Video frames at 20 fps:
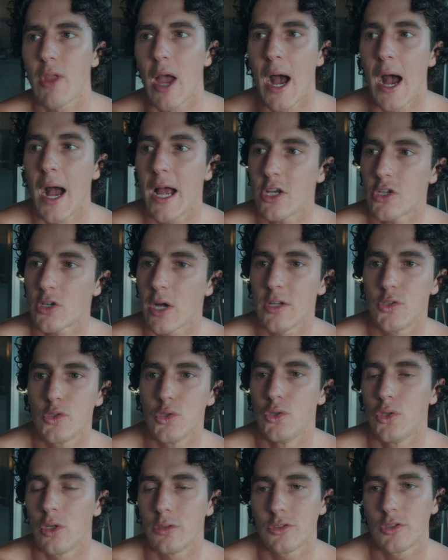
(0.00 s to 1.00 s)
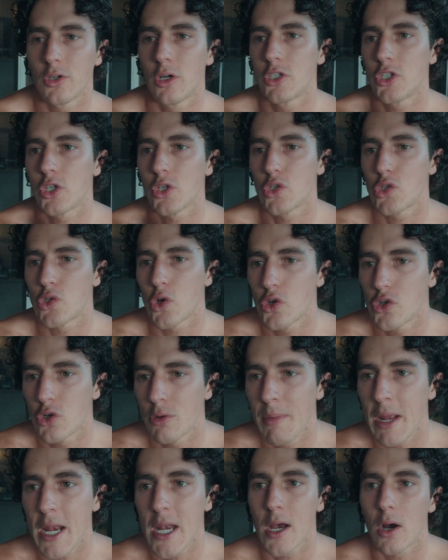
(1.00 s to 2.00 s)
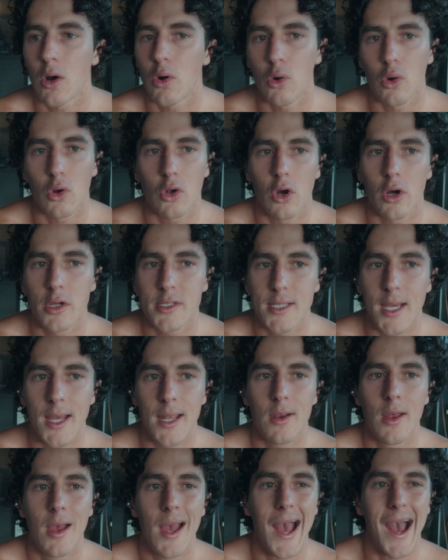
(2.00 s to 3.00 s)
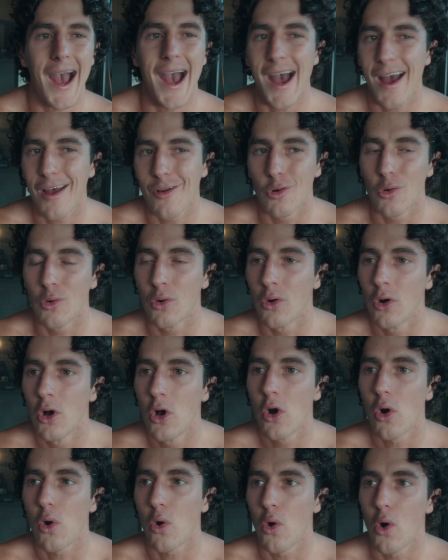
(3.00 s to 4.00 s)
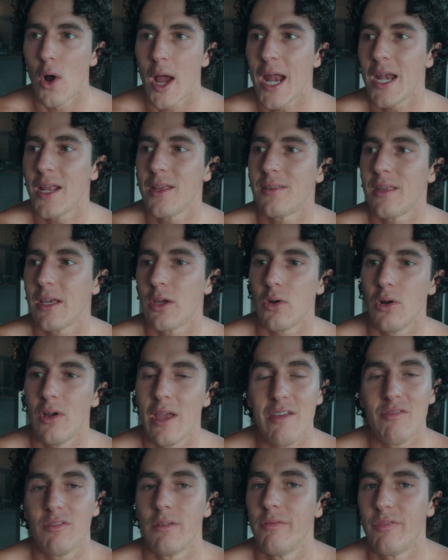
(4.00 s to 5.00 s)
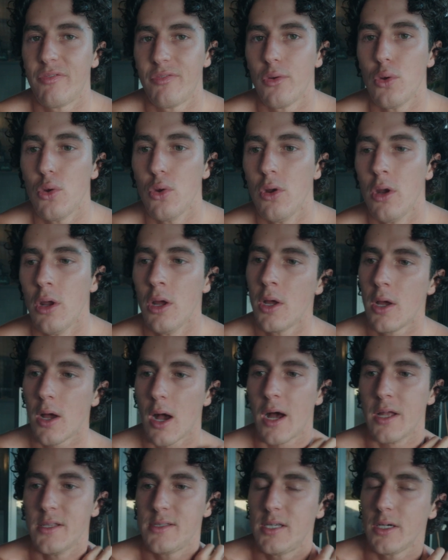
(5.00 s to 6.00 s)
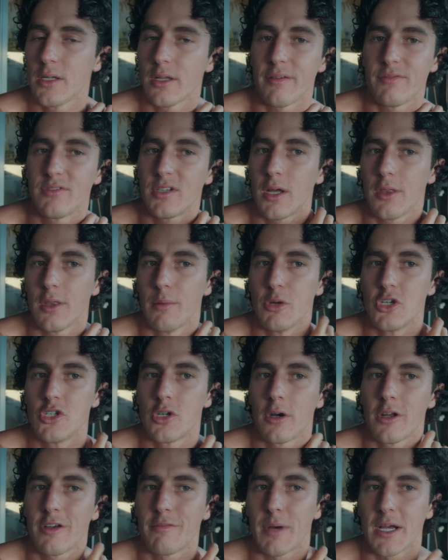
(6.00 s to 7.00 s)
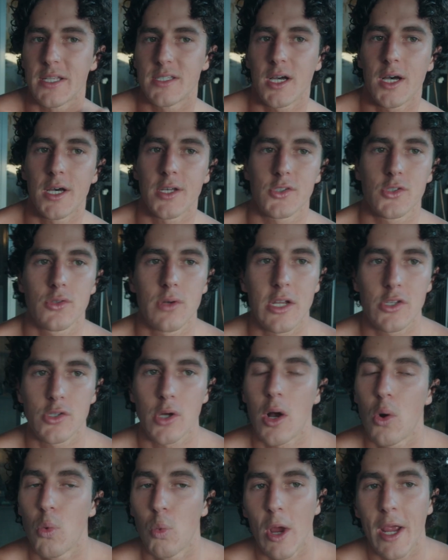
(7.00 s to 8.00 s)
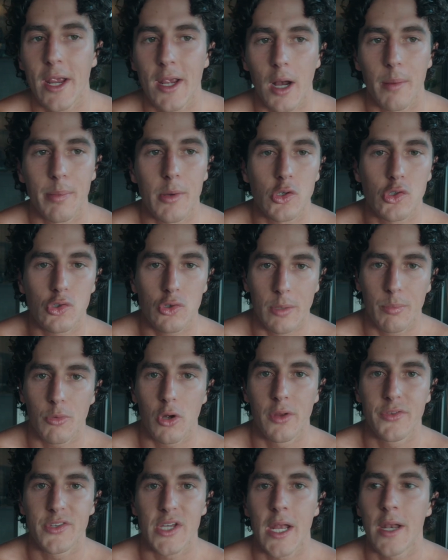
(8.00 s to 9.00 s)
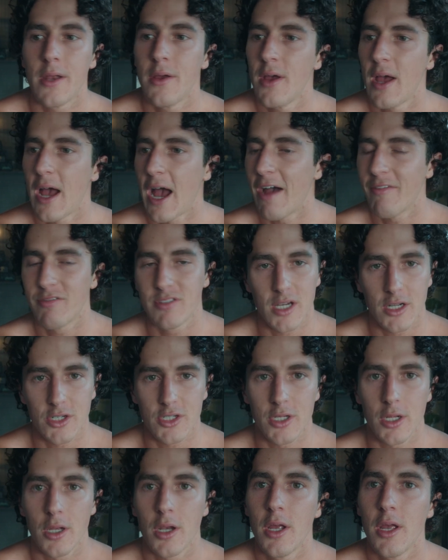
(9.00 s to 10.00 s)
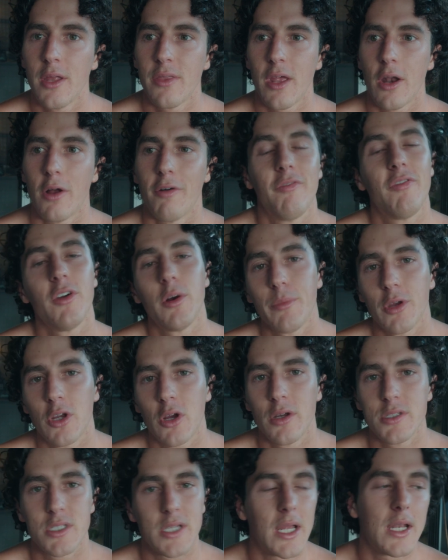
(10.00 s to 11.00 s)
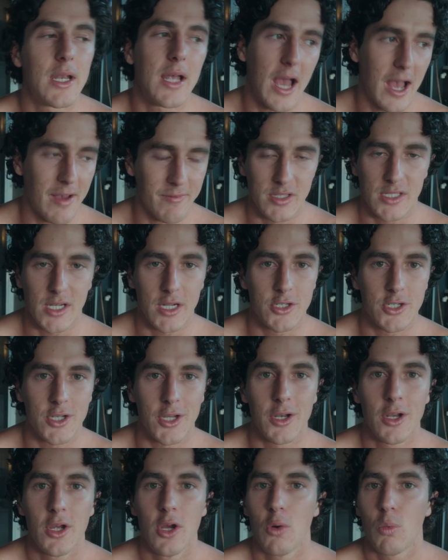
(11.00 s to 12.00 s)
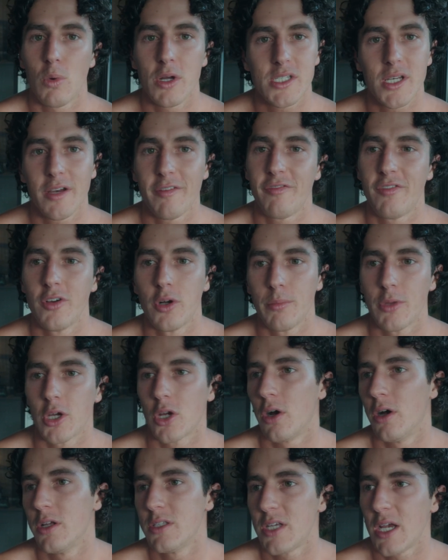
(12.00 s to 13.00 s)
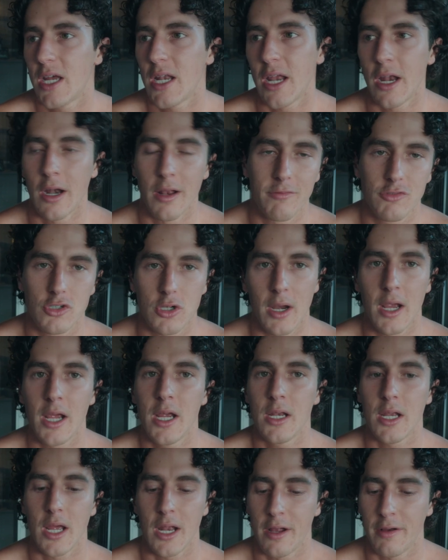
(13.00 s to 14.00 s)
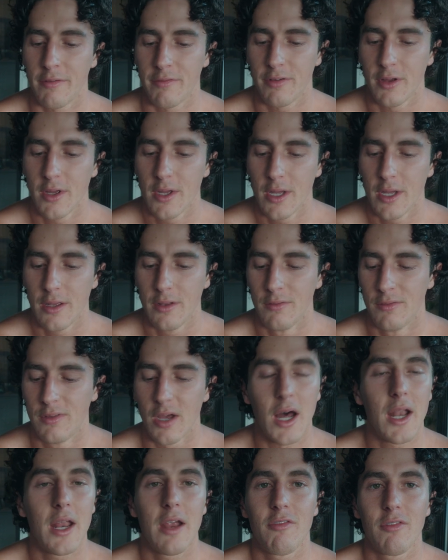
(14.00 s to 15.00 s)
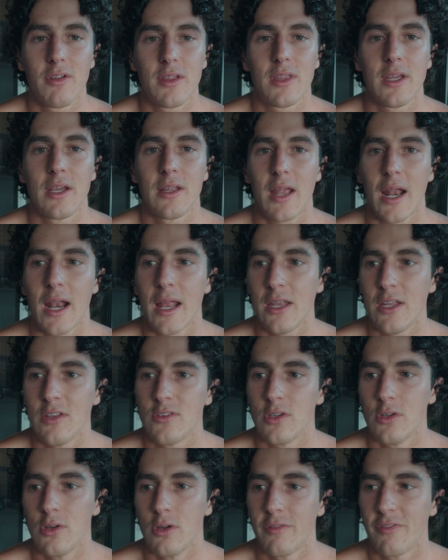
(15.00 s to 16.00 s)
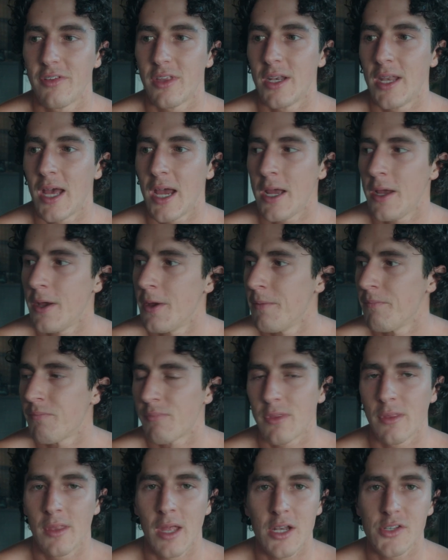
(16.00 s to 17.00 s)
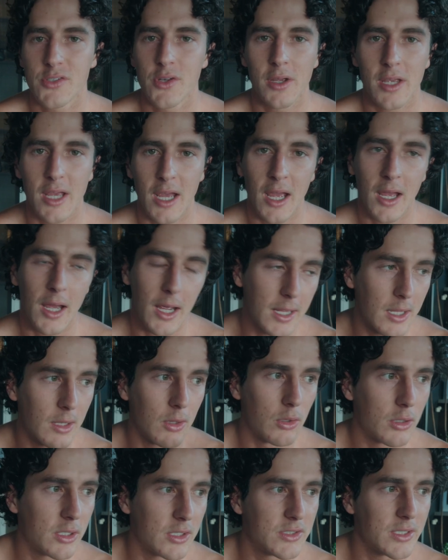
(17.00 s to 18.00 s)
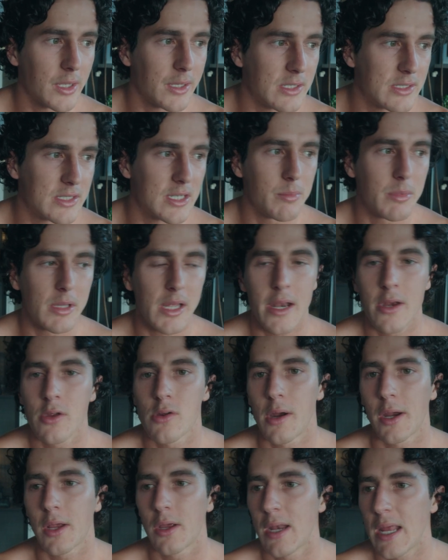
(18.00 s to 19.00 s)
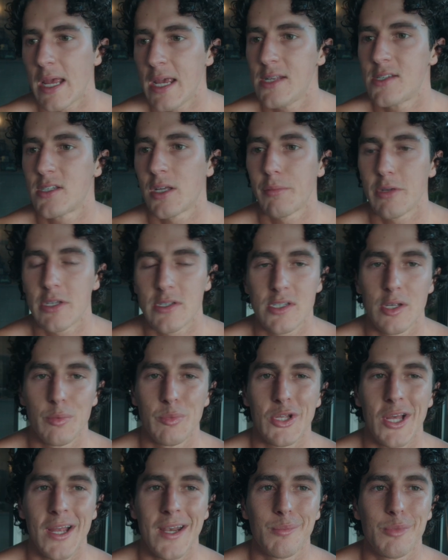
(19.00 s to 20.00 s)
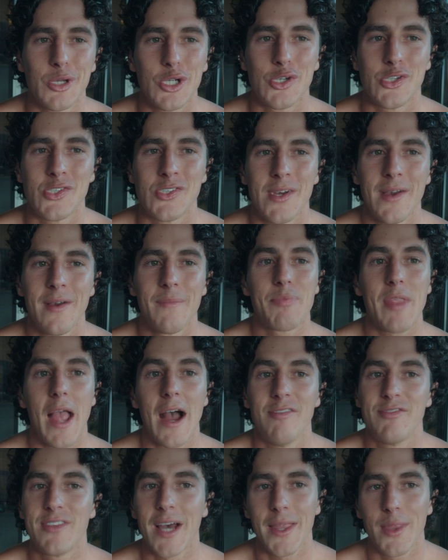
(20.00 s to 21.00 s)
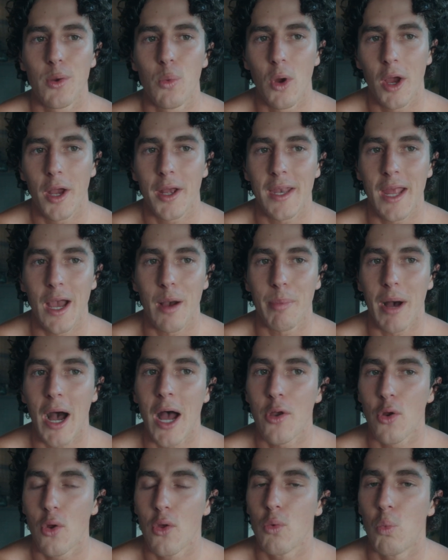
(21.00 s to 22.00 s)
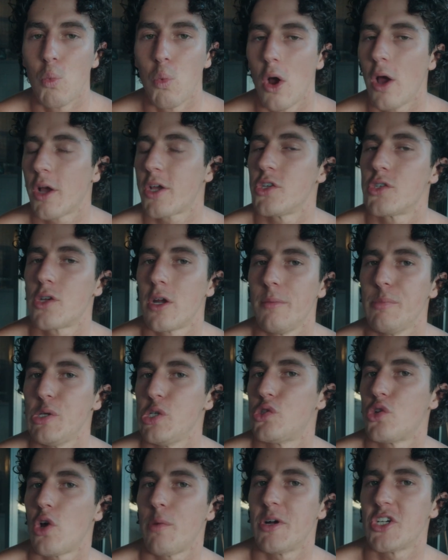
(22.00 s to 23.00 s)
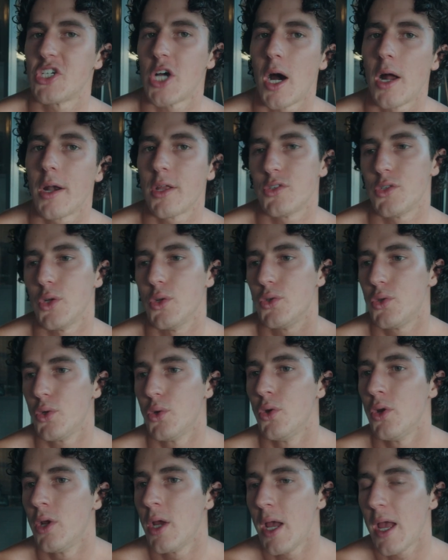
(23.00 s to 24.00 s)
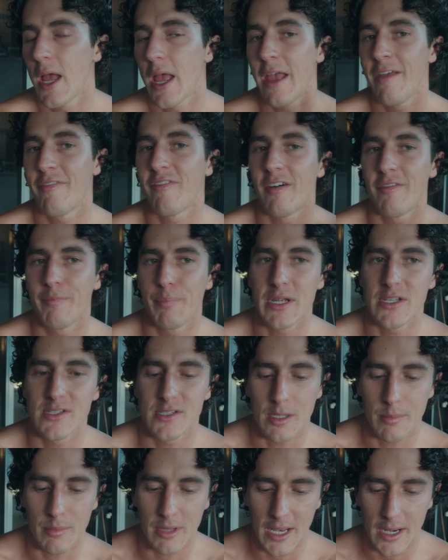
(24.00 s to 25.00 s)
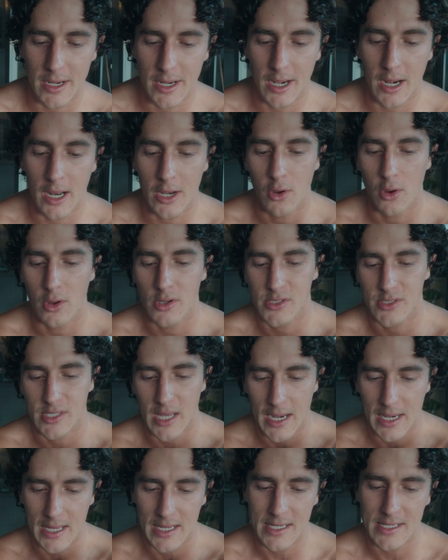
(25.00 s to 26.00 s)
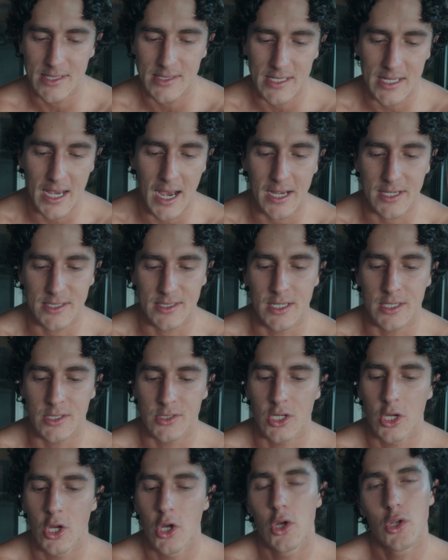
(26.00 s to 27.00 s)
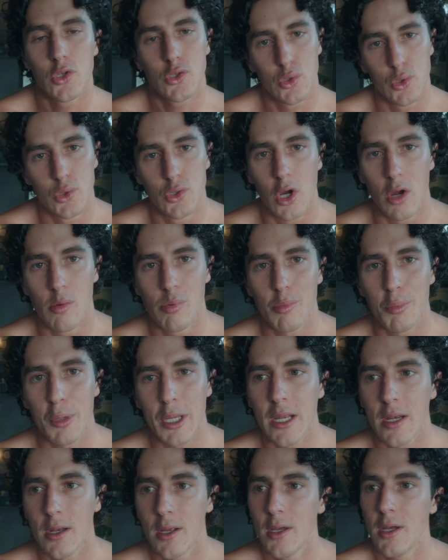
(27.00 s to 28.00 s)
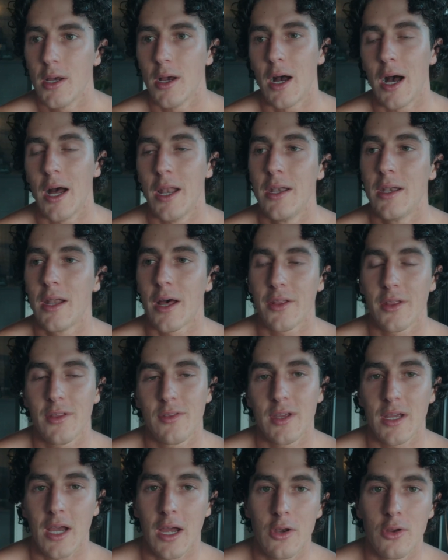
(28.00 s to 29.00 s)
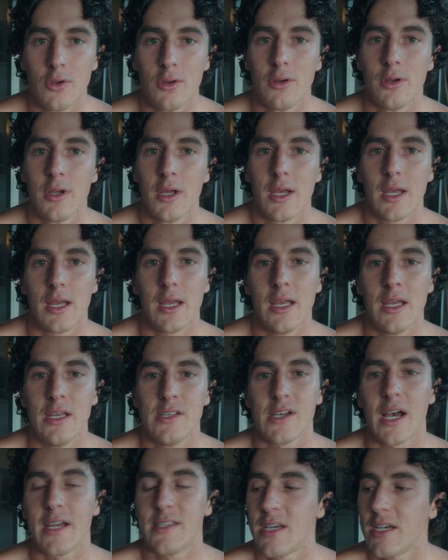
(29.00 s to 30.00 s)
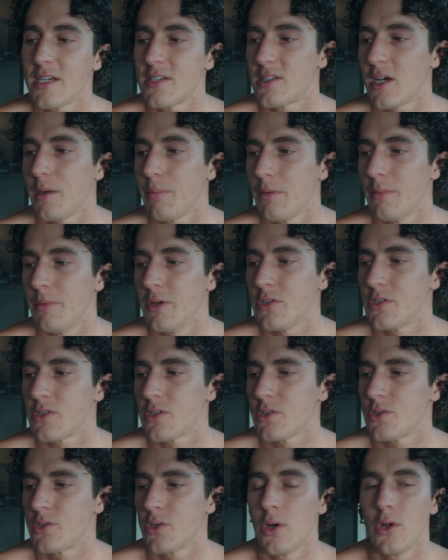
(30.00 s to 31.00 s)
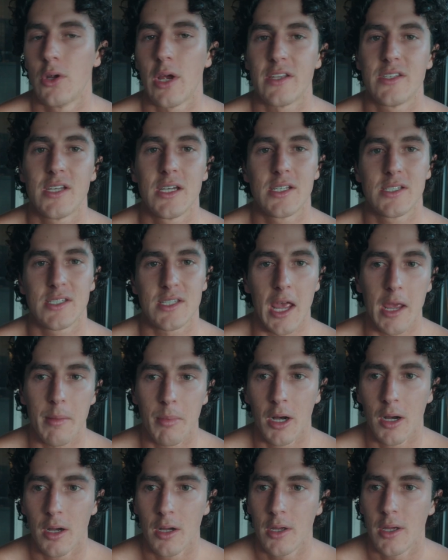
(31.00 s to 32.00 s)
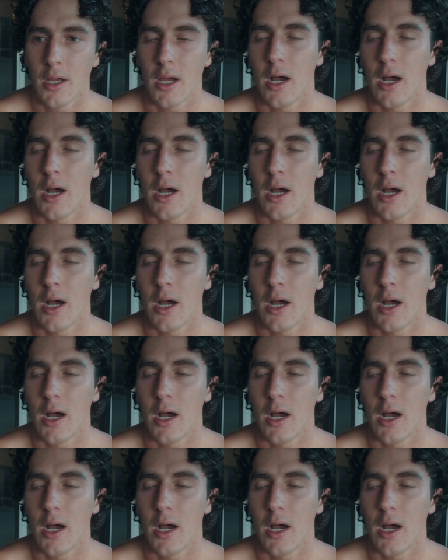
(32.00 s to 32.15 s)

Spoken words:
I try to not touch social media or content at all, or anything, or even food, until I've done the majority of my tasks, right? So I'll wake up, I'll script content, haven't touched it. Then I'll film the content, haven't touched it. Once I've filmed the content and I've trained and I've done everything that I need to do for the day, then it's okay. I can look at something stimulating, or I can eat something stimulating, because I've done the work now. But I know the work is going to be so much harder to do if I've been stimulated, and I know there's that easy access to dopamine. Another thing I do is I take supplements. So I take Sabre.